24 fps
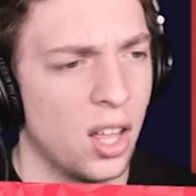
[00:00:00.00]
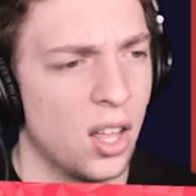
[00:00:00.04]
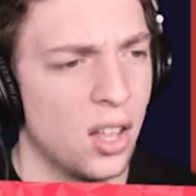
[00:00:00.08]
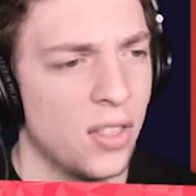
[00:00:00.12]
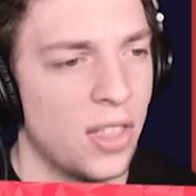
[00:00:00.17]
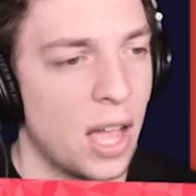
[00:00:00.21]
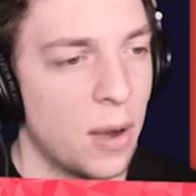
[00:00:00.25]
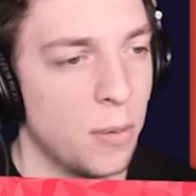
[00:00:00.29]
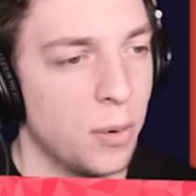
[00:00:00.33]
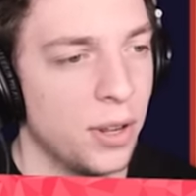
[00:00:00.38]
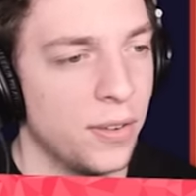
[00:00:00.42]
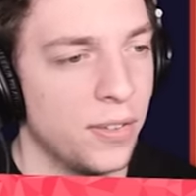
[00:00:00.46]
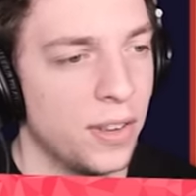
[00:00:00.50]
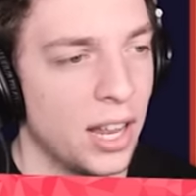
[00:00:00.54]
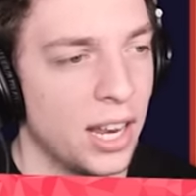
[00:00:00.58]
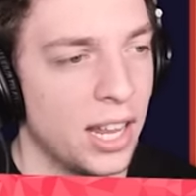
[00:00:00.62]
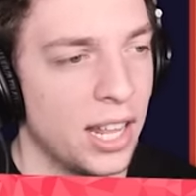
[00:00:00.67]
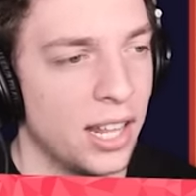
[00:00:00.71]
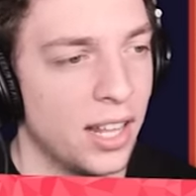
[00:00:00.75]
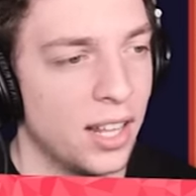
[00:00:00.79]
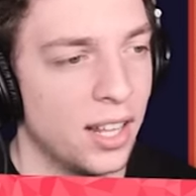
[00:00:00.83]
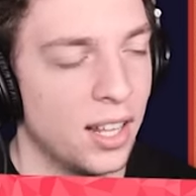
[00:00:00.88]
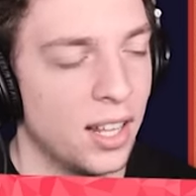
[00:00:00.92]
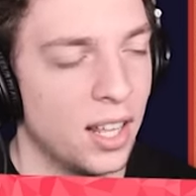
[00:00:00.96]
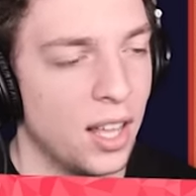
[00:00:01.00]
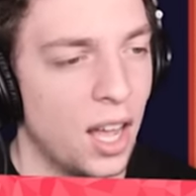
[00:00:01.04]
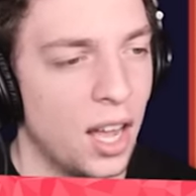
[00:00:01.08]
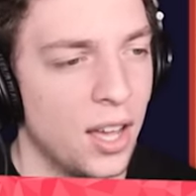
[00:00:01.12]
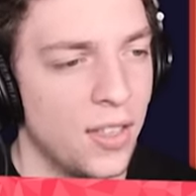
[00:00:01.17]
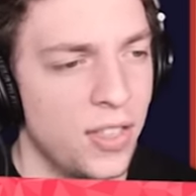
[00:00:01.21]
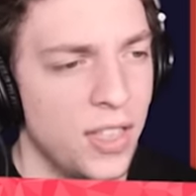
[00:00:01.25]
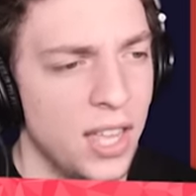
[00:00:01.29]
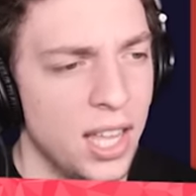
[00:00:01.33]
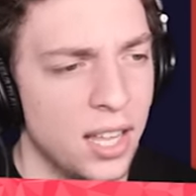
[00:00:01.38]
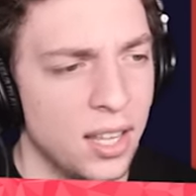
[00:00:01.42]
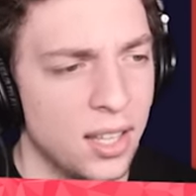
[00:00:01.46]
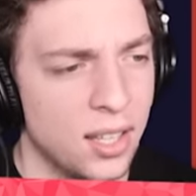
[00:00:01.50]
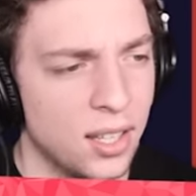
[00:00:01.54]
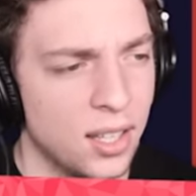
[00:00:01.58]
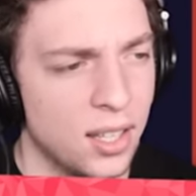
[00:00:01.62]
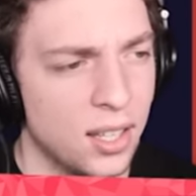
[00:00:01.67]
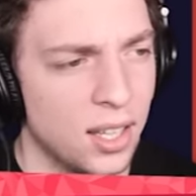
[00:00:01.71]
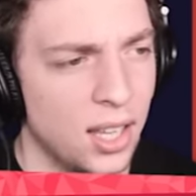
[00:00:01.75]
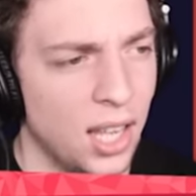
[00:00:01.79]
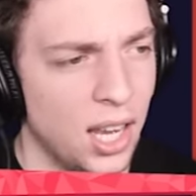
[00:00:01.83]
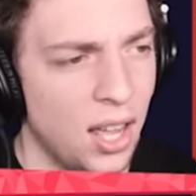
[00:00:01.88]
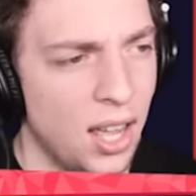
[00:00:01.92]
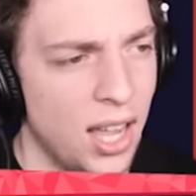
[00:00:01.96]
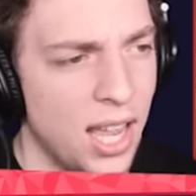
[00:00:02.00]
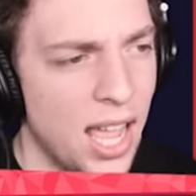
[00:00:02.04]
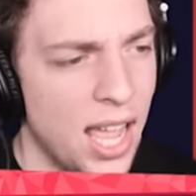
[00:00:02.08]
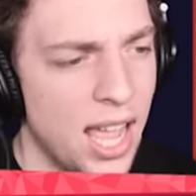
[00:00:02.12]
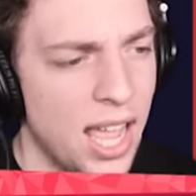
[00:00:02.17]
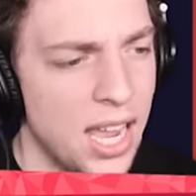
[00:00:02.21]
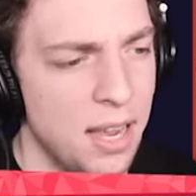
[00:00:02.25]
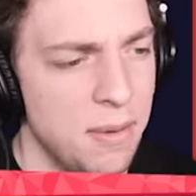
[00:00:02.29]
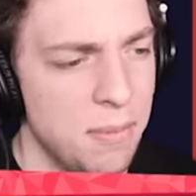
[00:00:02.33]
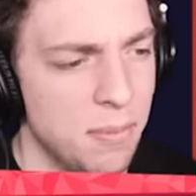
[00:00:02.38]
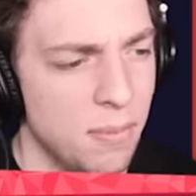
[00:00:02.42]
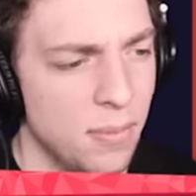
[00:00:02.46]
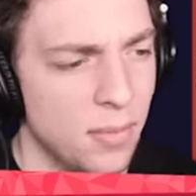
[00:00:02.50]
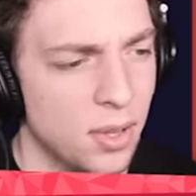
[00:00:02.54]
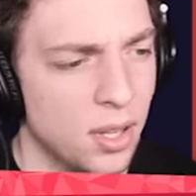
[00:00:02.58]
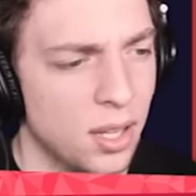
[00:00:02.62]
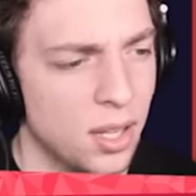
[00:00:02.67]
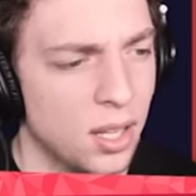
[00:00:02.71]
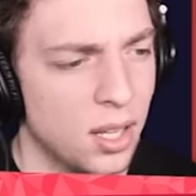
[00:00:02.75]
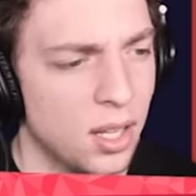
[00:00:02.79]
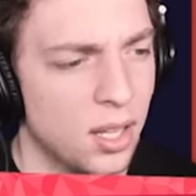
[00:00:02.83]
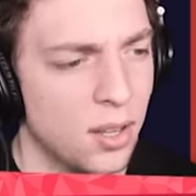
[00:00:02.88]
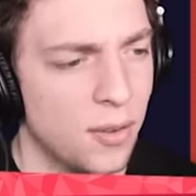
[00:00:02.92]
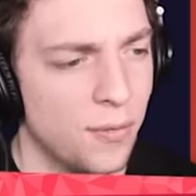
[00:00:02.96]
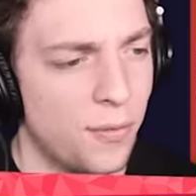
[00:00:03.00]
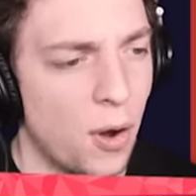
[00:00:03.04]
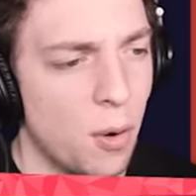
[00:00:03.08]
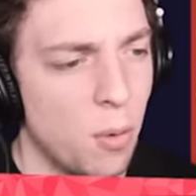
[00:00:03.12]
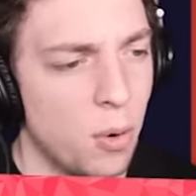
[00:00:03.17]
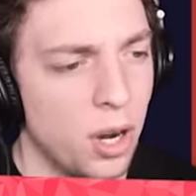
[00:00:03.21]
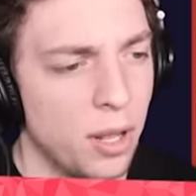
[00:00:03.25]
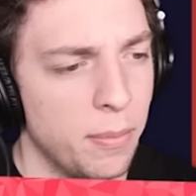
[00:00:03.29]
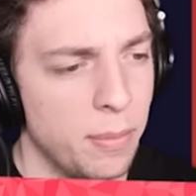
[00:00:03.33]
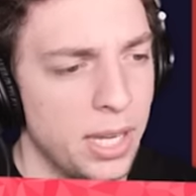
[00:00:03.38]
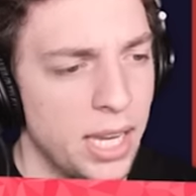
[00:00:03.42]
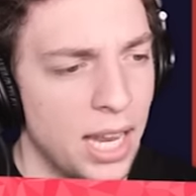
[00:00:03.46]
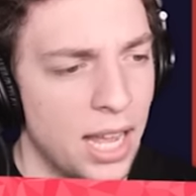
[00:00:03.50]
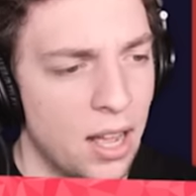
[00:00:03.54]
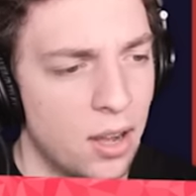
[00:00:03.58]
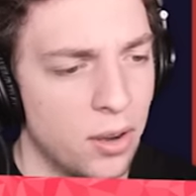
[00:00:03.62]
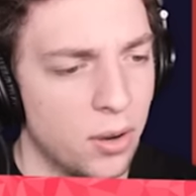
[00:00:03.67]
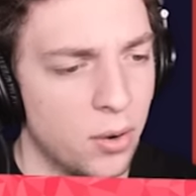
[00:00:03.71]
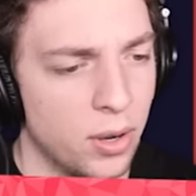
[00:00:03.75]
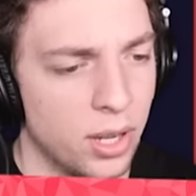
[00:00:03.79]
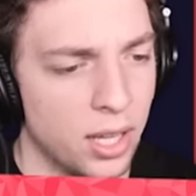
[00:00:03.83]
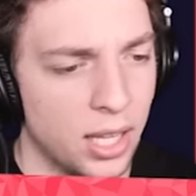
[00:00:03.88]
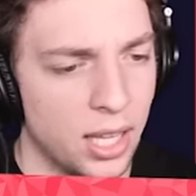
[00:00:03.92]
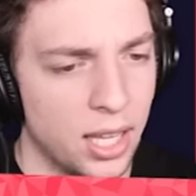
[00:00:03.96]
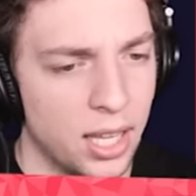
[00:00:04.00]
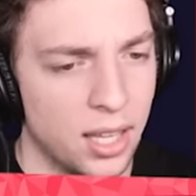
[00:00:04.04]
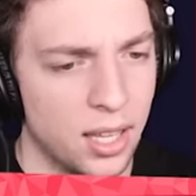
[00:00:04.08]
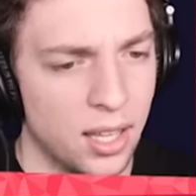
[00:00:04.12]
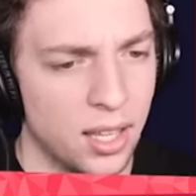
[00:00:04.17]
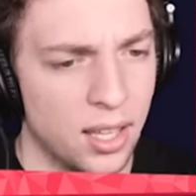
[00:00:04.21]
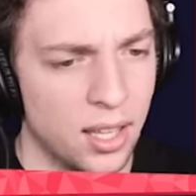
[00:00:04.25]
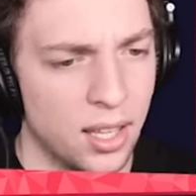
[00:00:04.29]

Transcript: That would have done it. I think, can I aim? Throw one at me now, quickly.